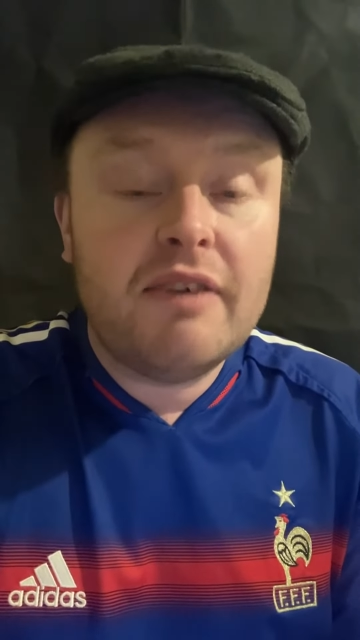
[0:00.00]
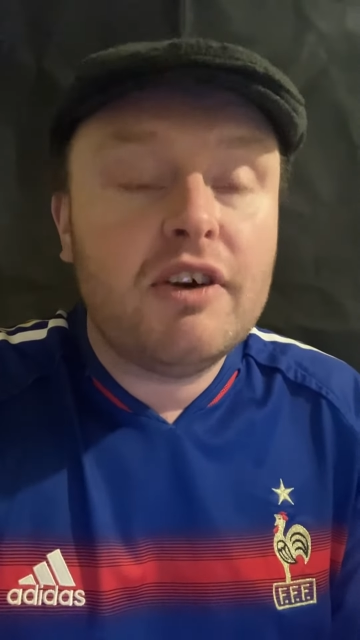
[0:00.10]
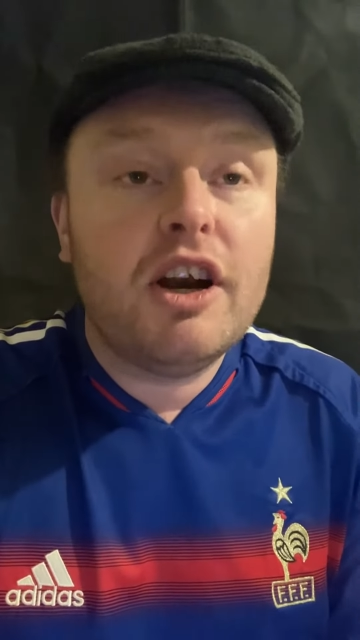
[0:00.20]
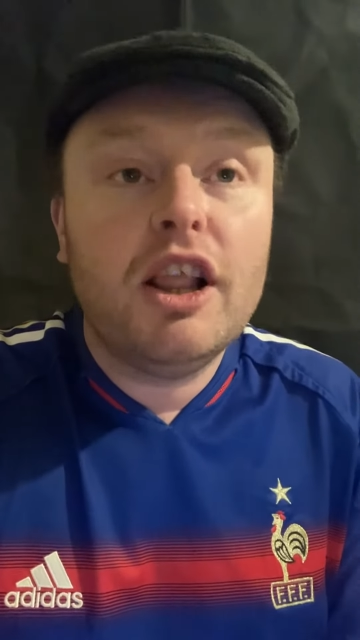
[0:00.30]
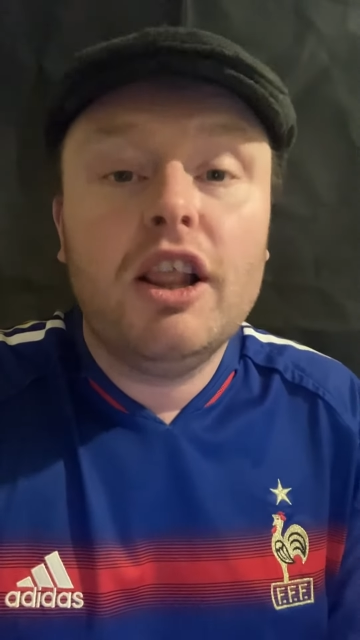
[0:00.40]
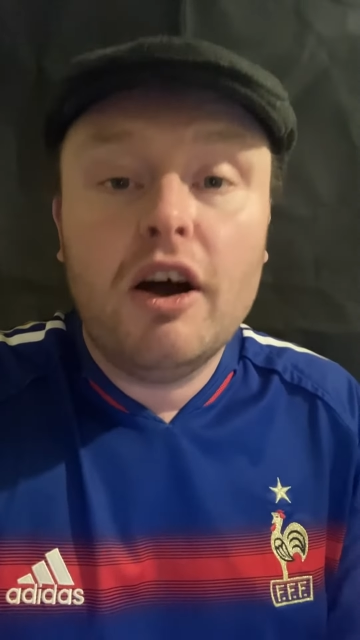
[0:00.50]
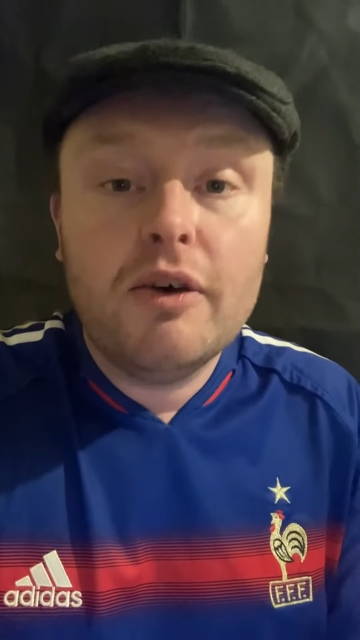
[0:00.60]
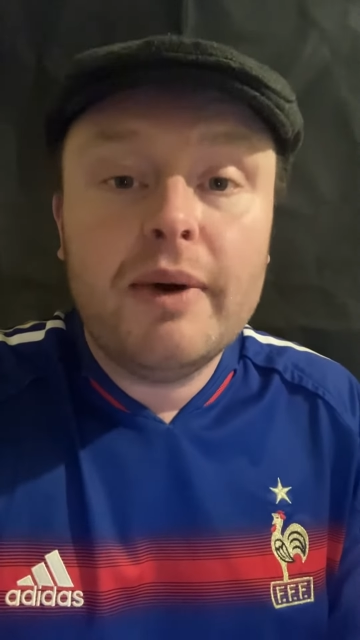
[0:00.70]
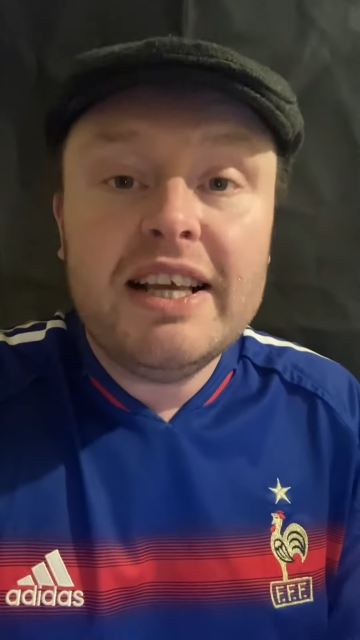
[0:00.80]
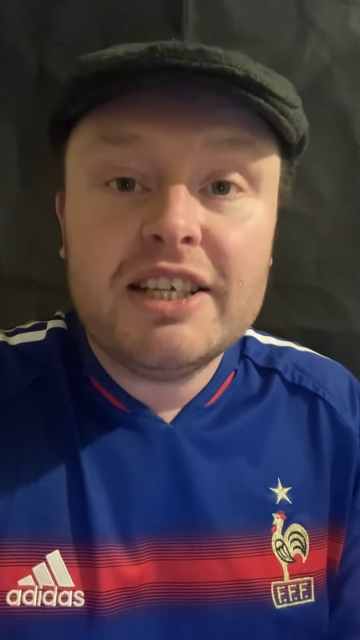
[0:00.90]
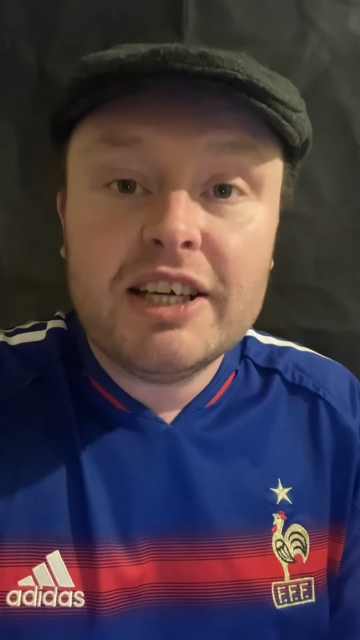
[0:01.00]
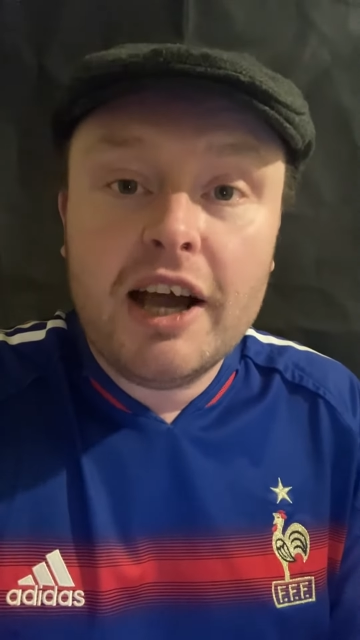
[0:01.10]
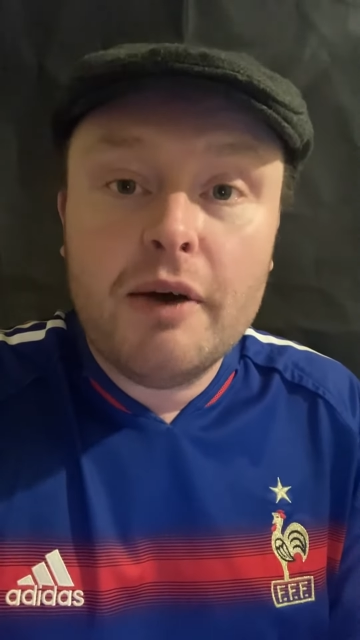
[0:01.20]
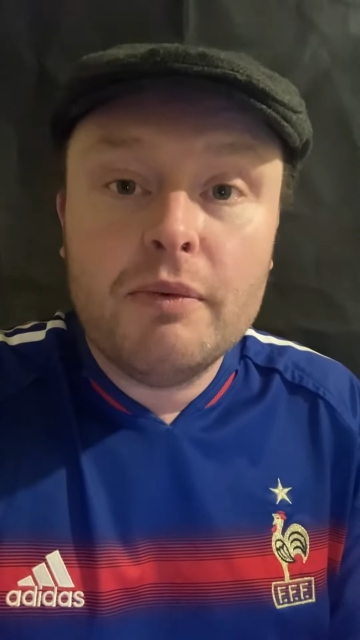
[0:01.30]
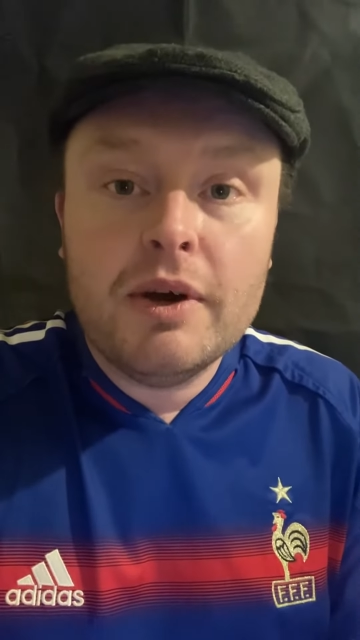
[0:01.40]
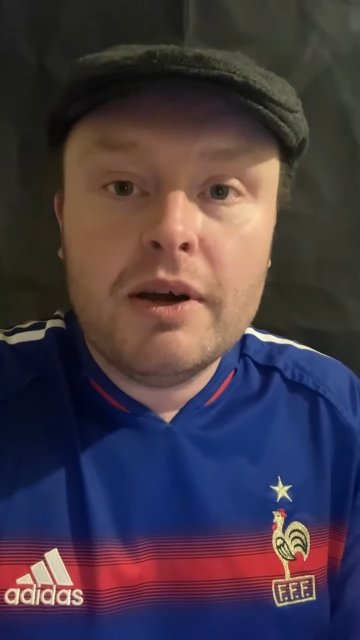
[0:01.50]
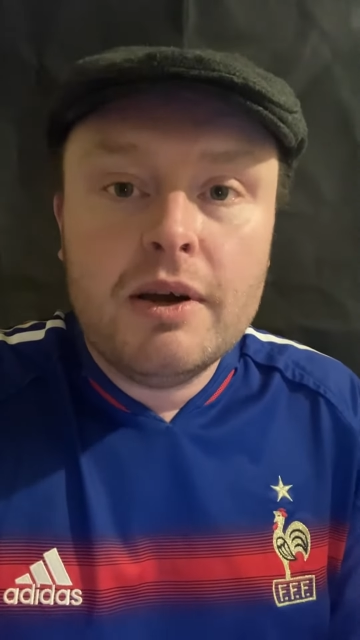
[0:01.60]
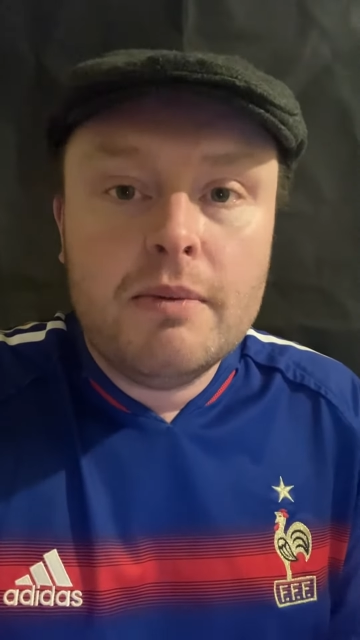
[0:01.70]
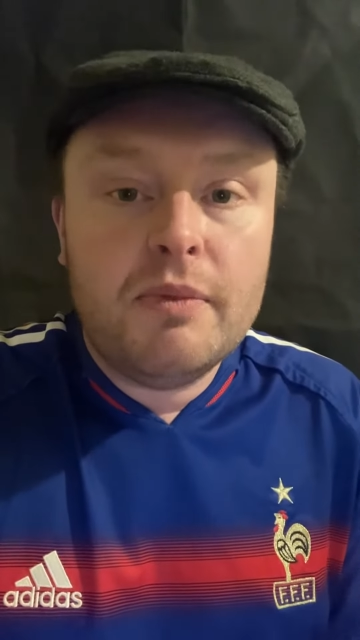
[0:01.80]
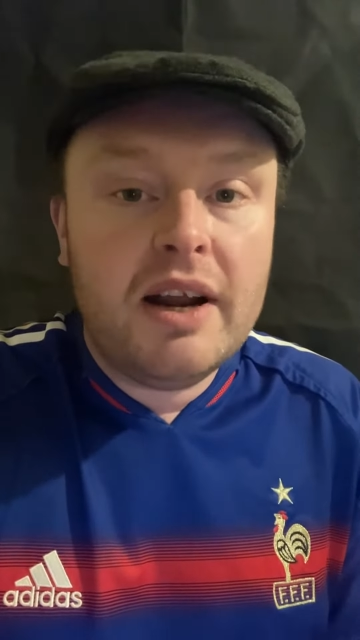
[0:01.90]
I've got a long way to go,
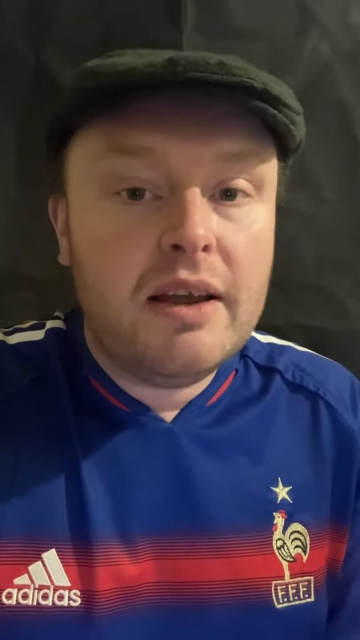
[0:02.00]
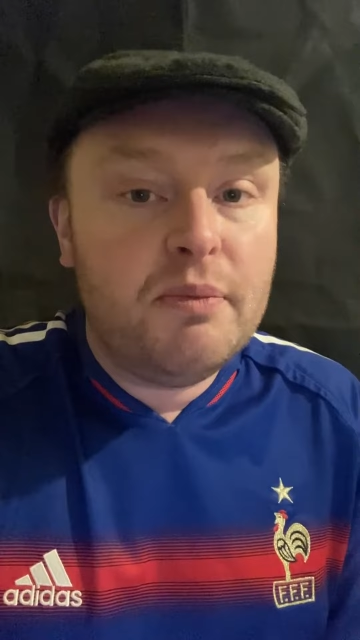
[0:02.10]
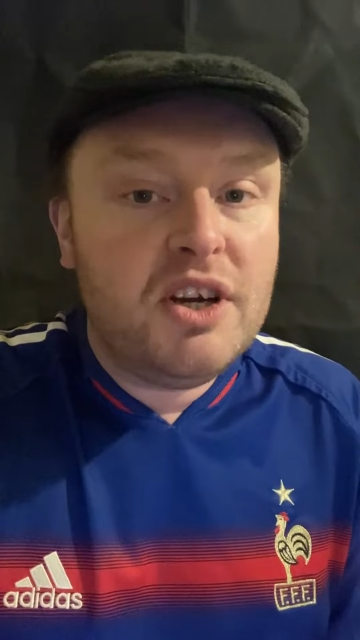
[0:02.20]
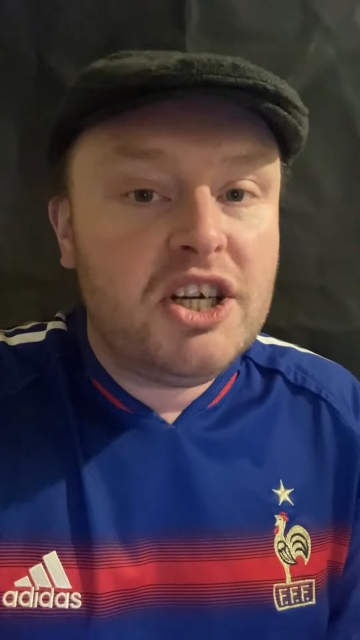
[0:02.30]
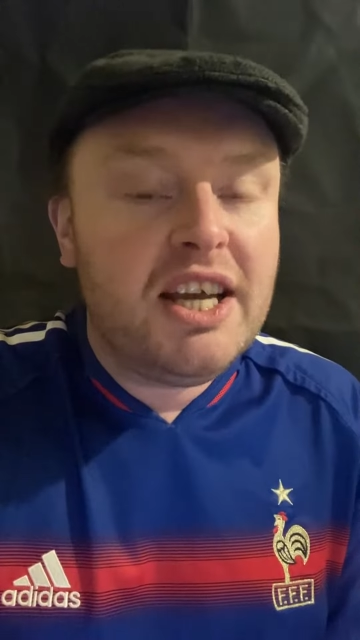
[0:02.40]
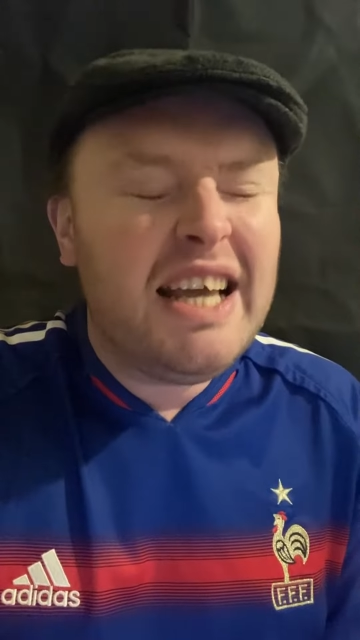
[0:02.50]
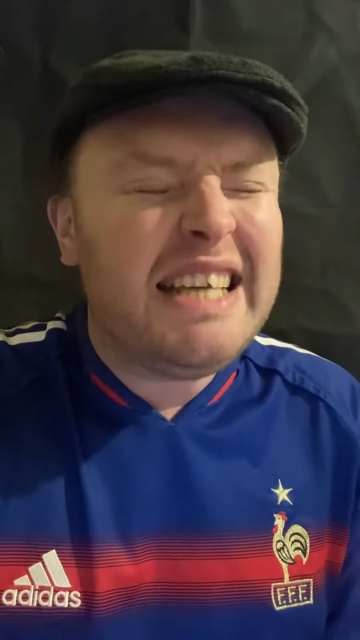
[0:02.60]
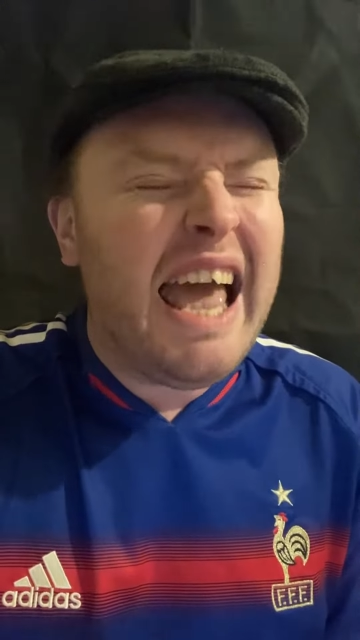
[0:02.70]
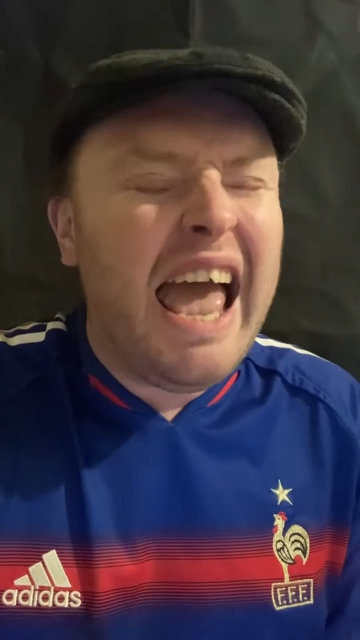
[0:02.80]
but I appreciate